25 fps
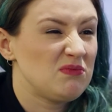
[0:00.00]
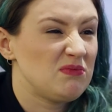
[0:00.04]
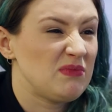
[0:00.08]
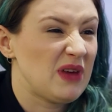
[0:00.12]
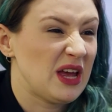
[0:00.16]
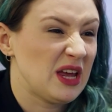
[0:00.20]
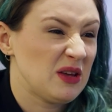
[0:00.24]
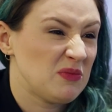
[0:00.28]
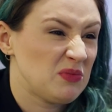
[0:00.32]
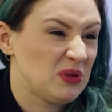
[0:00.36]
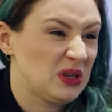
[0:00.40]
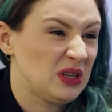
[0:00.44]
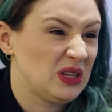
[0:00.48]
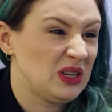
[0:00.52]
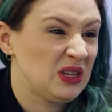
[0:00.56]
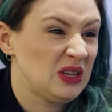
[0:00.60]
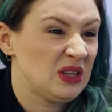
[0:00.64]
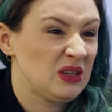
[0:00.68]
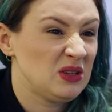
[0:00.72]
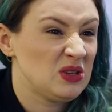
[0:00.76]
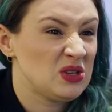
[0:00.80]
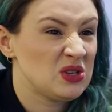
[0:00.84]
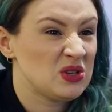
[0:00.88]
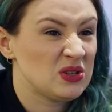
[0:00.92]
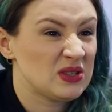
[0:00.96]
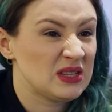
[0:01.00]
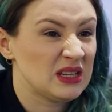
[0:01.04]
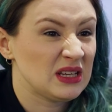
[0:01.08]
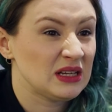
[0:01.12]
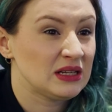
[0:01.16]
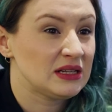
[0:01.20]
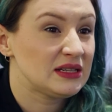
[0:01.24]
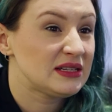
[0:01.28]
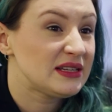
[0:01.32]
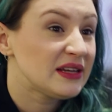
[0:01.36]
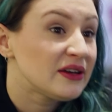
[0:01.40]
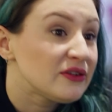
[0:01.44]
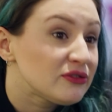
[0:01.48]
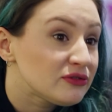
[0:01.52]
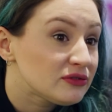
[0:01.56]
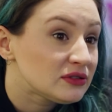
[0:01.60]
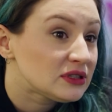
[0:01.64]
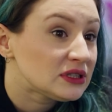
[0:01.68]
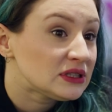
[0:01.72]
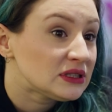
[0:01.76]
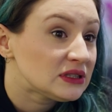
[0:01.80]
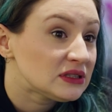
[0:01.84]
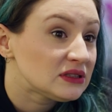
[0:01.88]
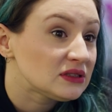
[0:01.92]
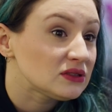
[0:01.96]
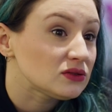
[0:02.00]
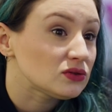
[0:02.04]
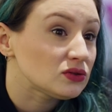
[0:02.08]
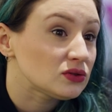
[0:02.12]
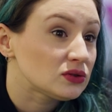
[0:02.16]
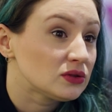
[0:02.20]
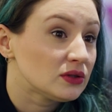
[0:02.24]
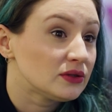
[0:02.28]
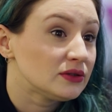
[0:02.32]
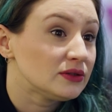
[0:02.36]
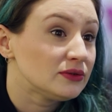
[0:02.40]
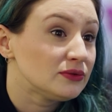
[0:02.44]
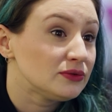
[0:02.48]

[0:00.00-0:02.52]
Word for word: maybe using a different sort